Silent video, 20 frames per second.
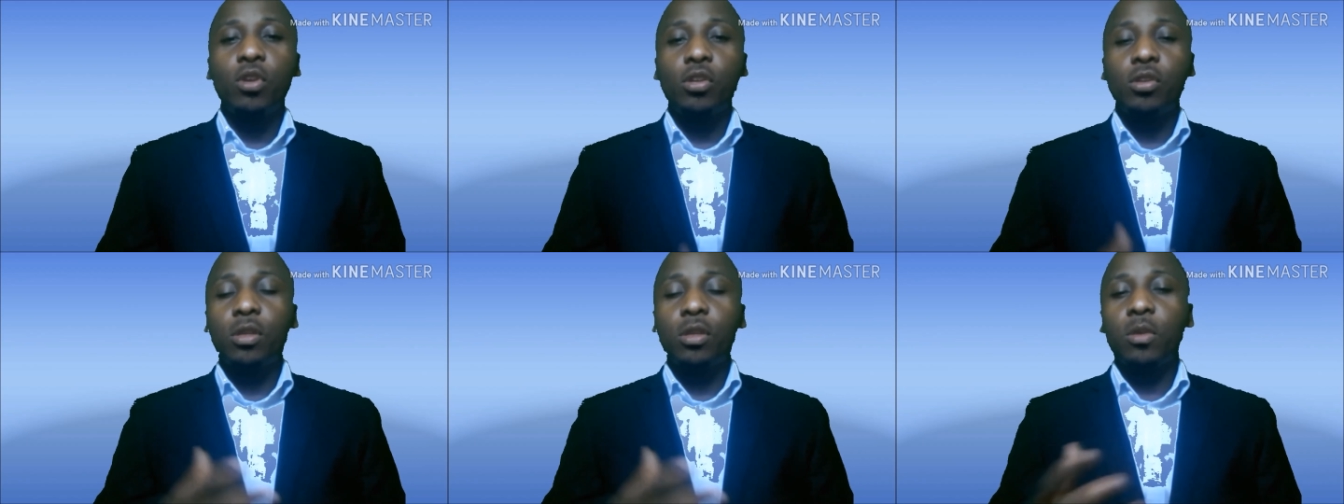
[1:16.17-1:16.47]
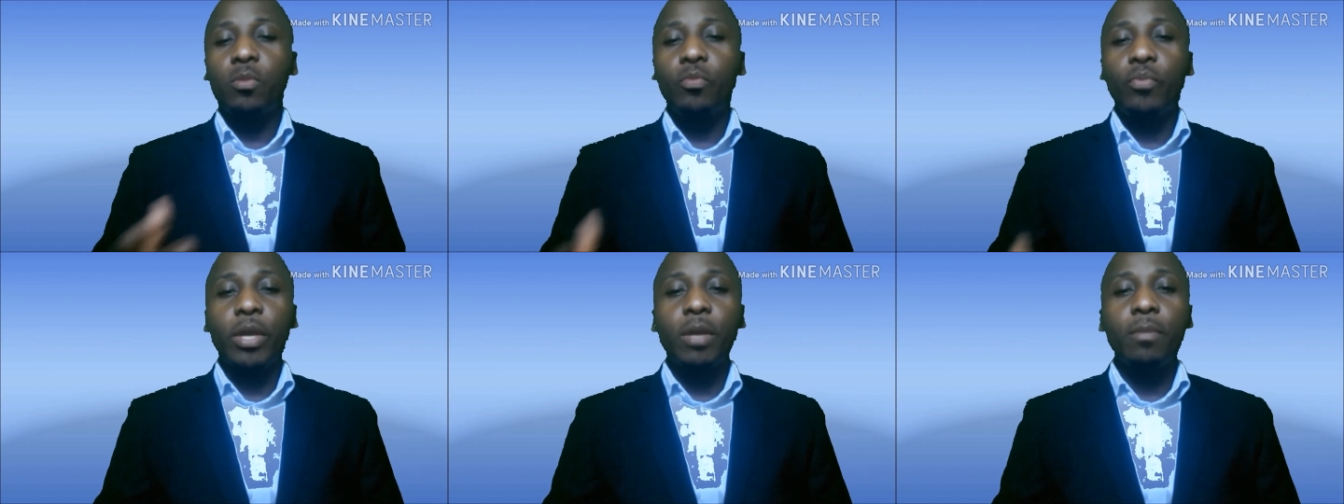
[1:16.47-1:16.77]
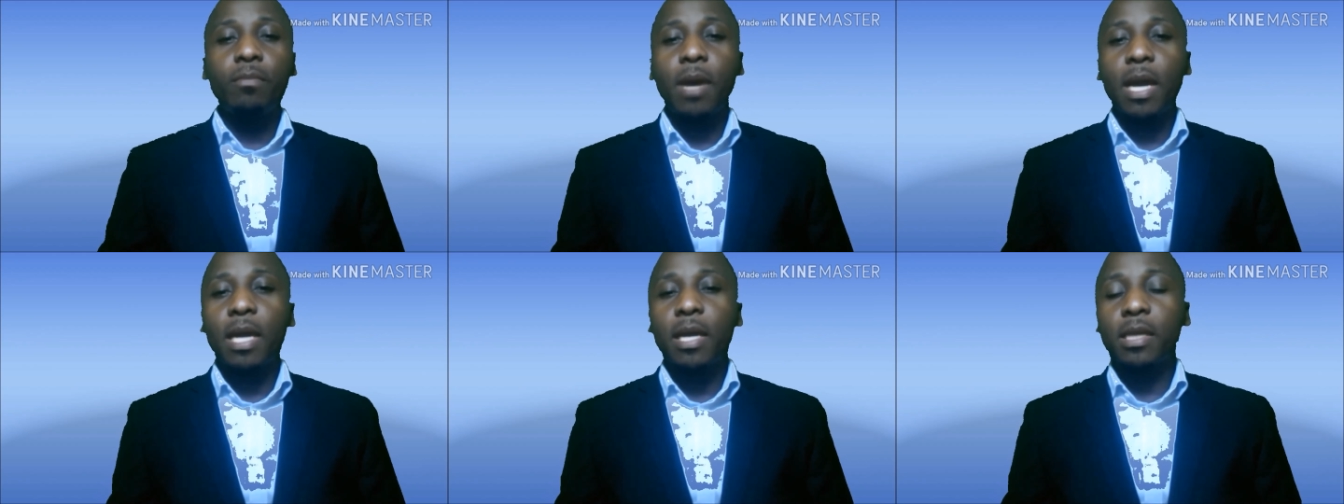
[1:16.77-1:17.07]
we usually
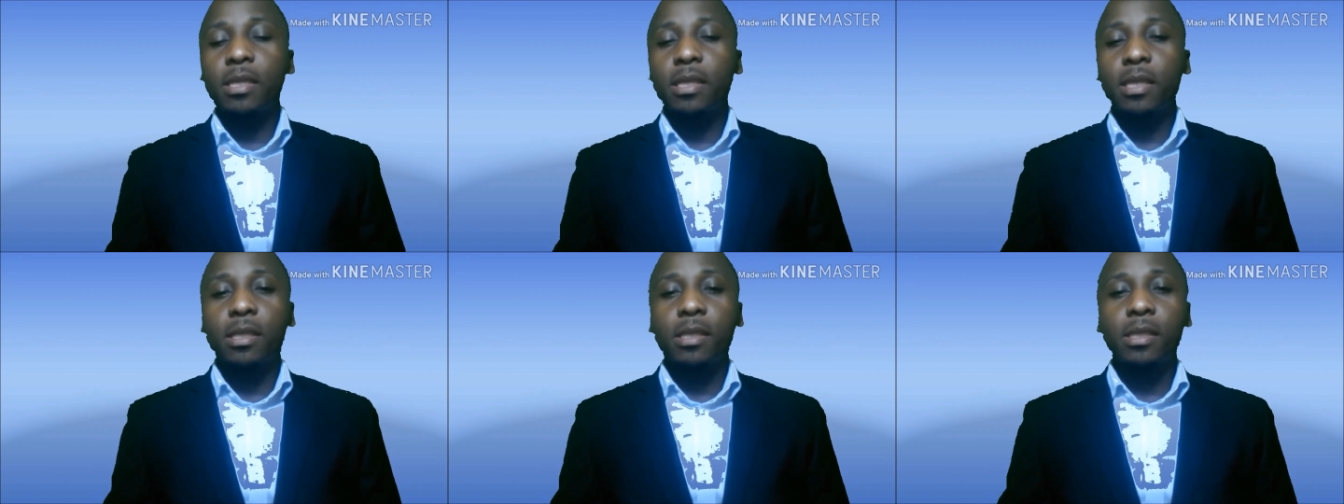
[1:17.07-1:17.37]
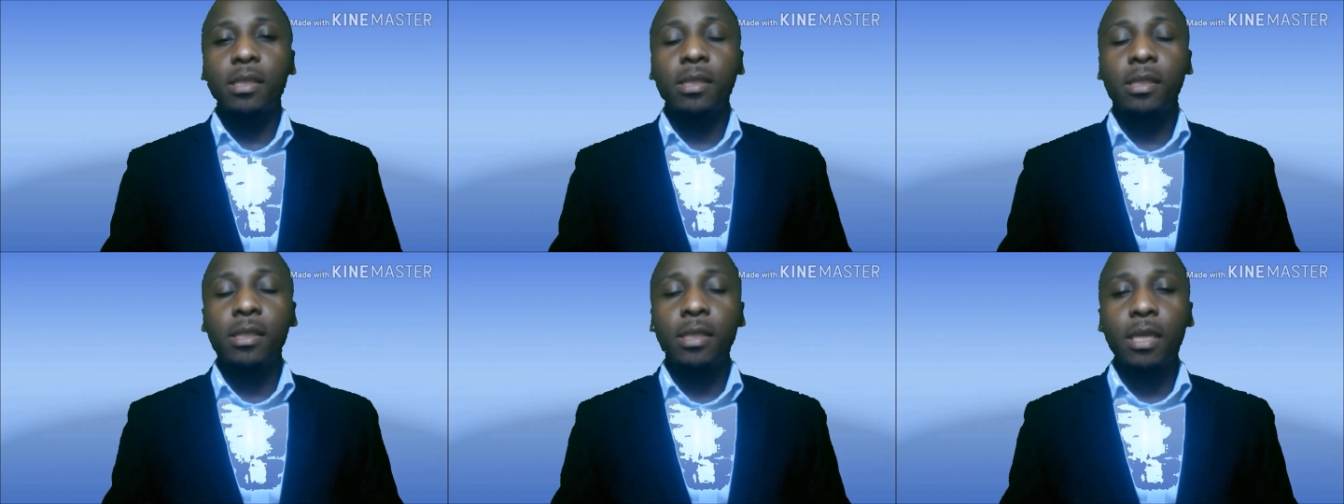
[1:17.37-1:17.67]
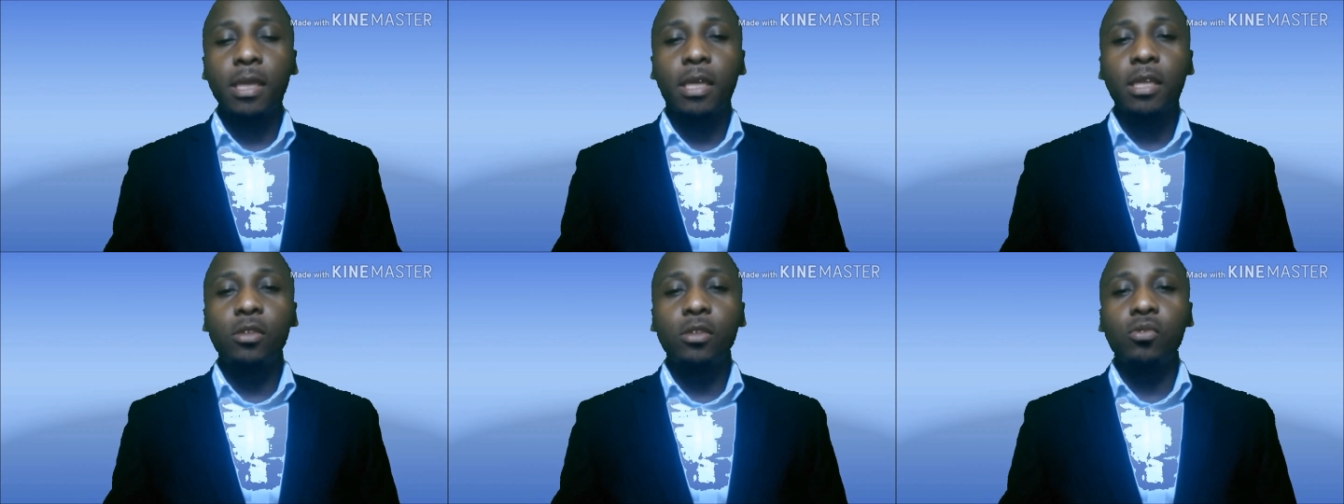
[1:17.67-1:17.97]
bring buyers and
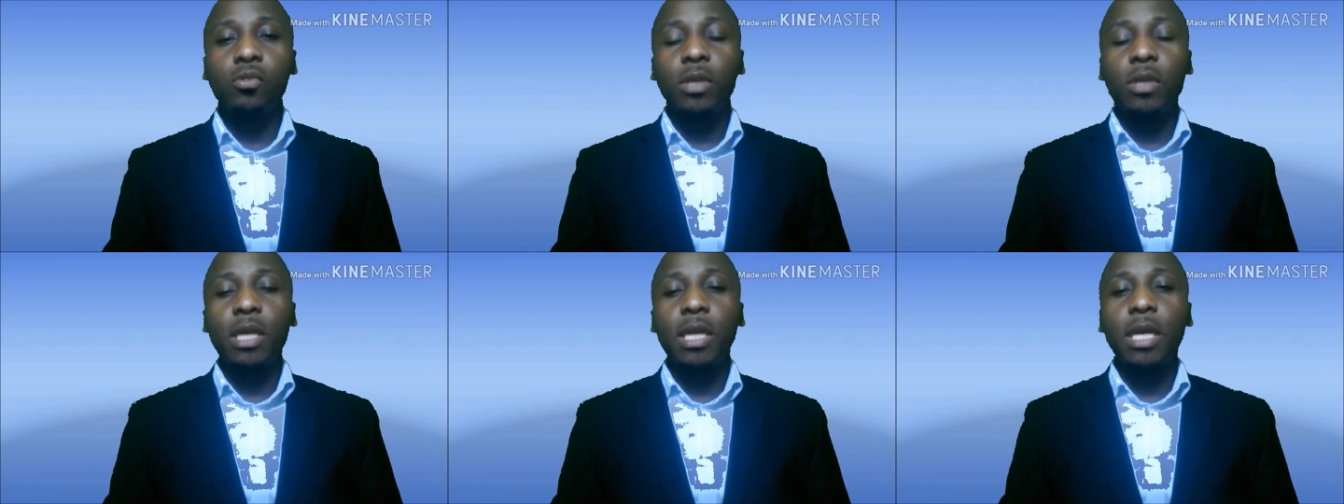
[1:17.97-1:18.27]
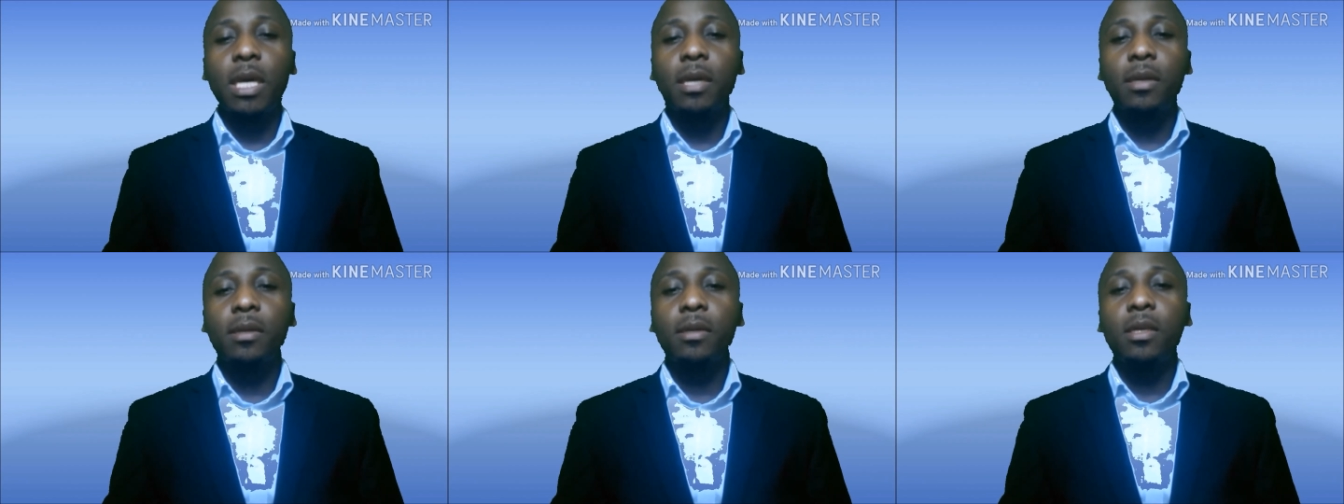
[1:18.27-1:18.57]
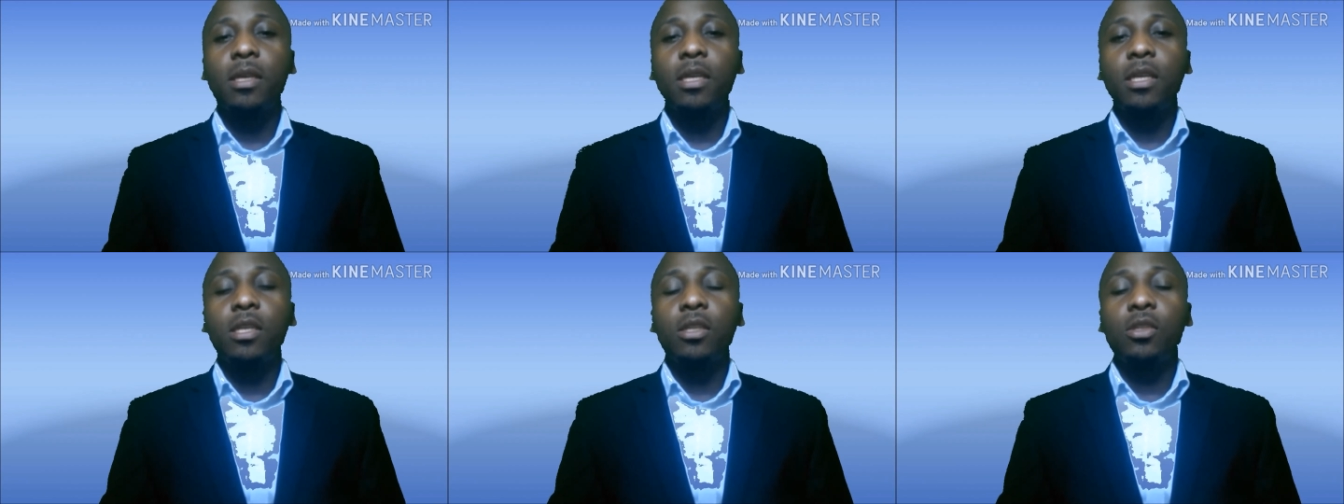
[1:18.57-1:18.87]
sellers together
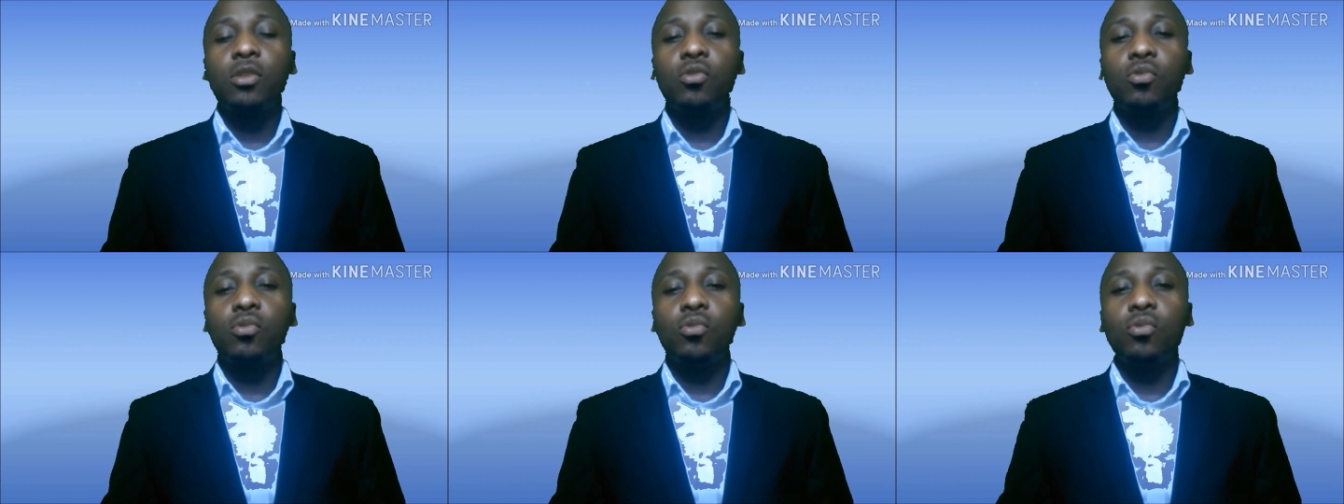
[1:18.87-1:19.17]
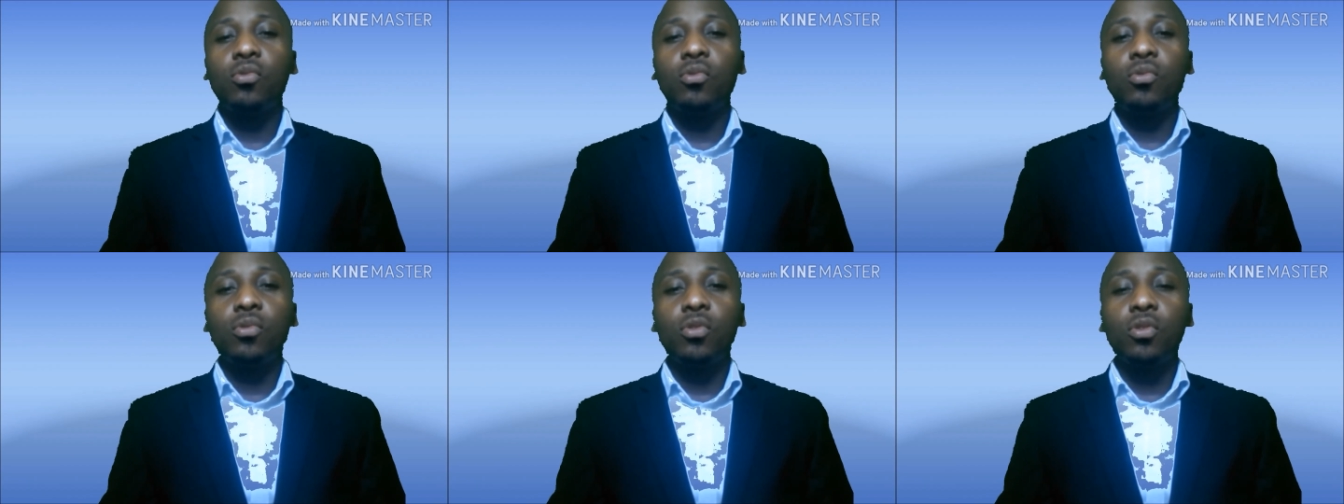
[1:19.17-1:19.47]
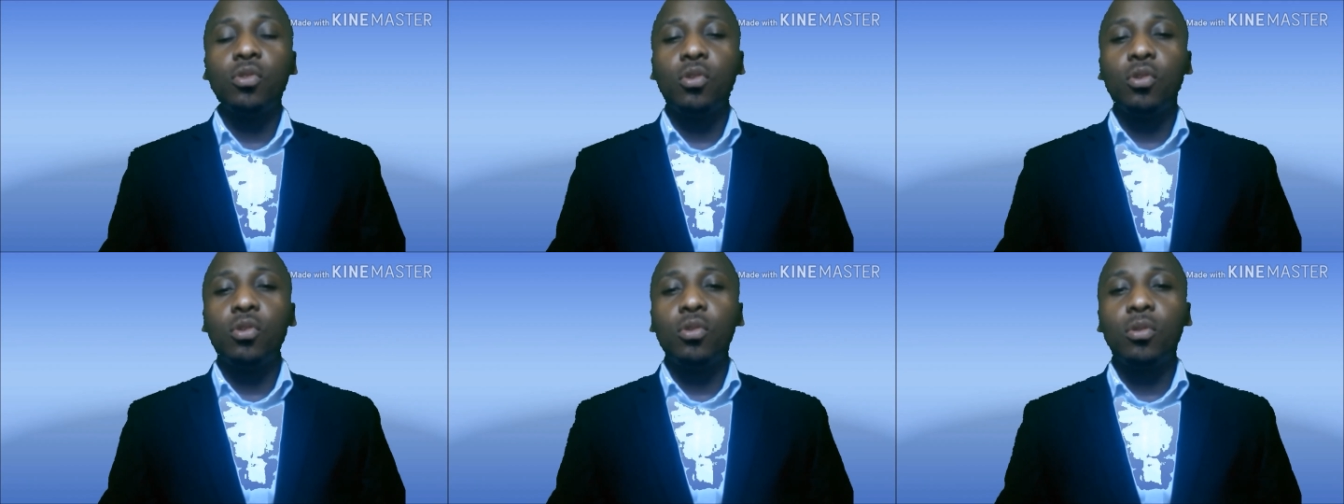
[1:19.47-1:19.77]

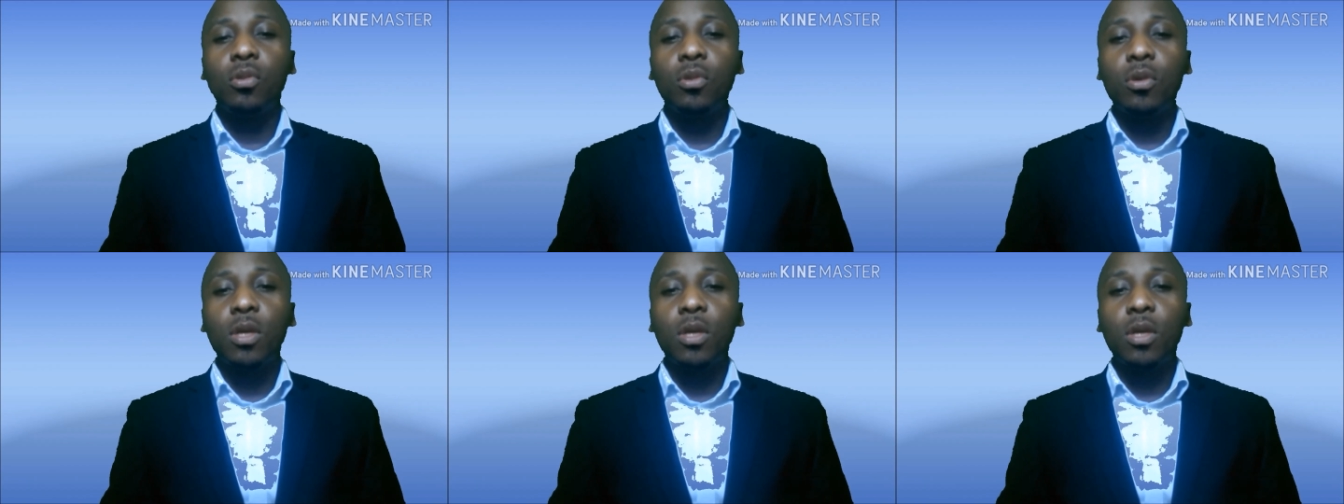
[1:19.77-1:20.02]
to